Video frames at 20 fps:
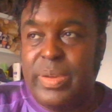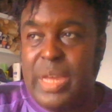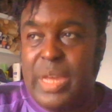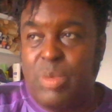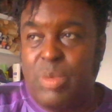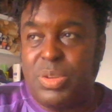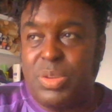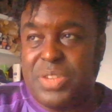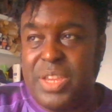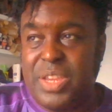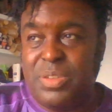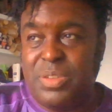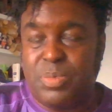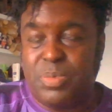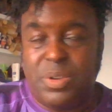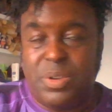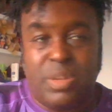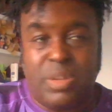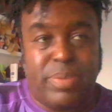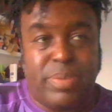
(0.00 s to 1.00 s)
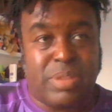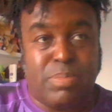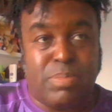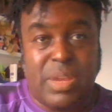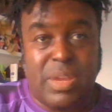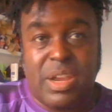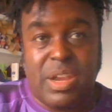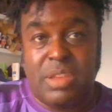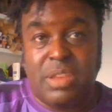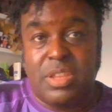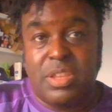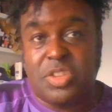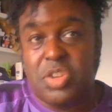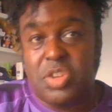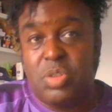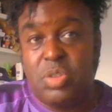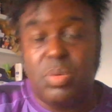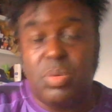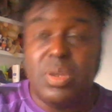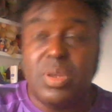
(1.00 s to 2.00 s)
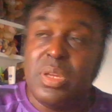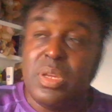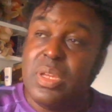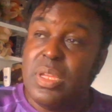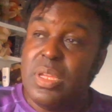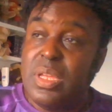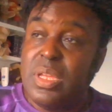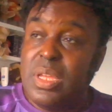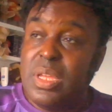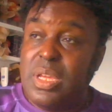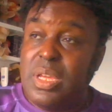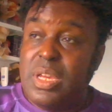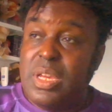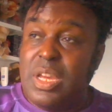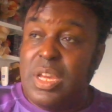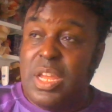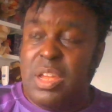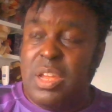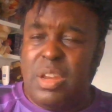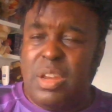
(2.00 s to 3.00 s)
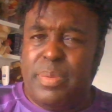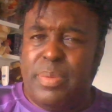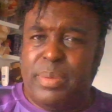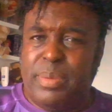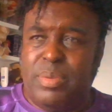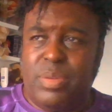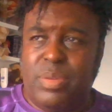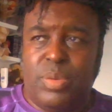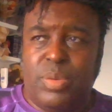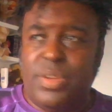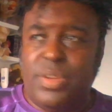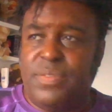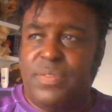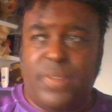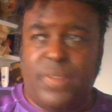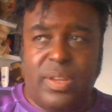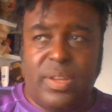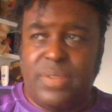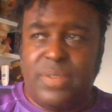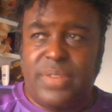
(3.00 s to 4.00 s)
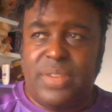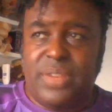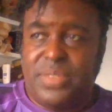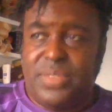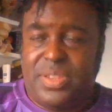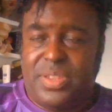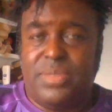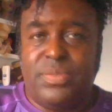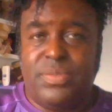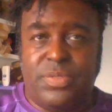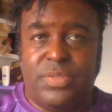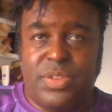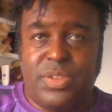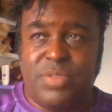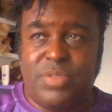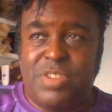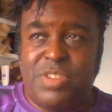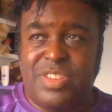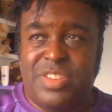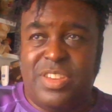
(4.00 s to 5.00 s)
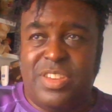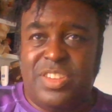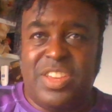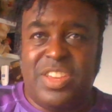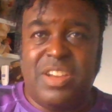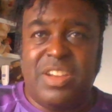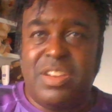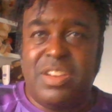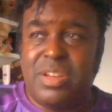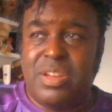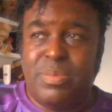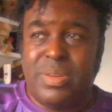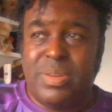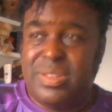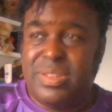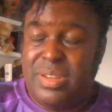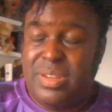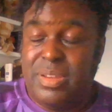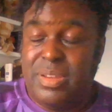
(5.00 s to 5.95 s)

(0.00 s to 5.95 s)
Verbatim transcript: I would say he was probably the better player out of the two. I know a lot of people were wanting Van de Ven for some reason. He's younger, but